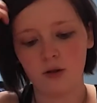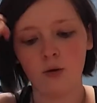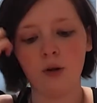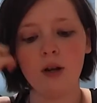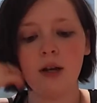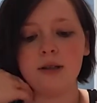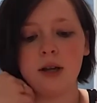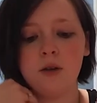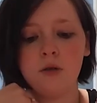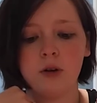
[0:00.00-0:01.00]
who did I
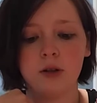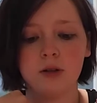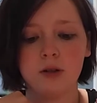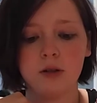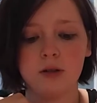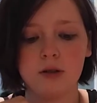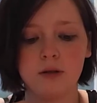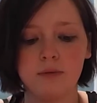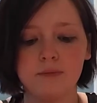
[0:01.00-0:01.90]
tell first?